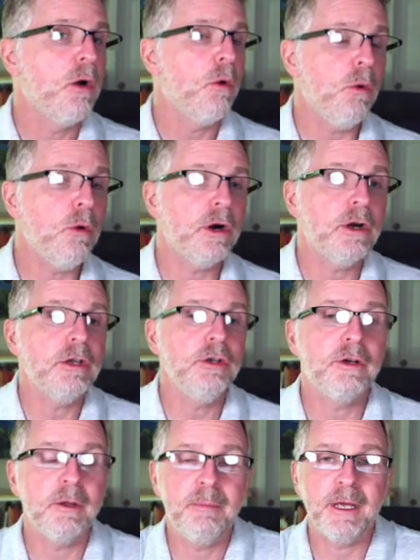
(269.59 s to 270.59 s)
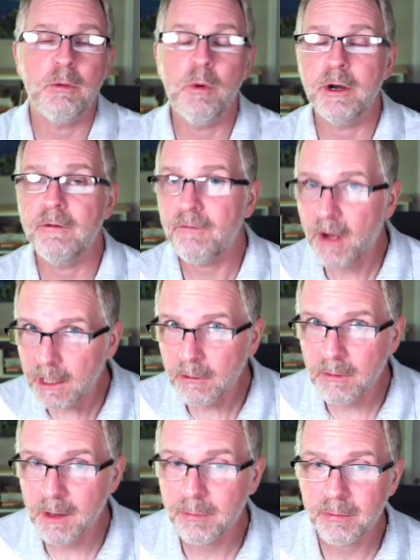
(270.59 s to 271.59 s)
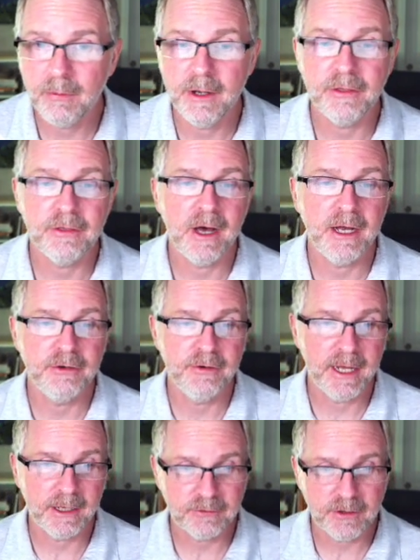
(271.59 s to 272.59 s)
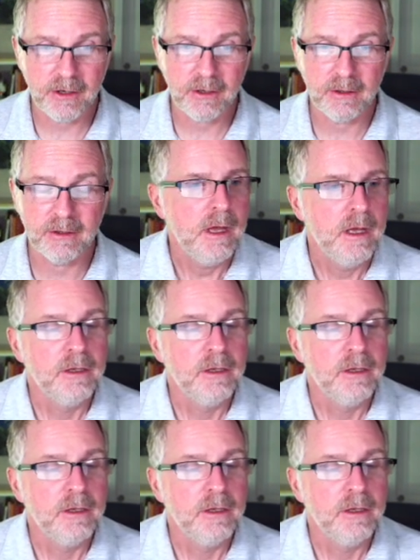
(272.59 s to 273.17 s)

or you could pick one to follow up with on your next call.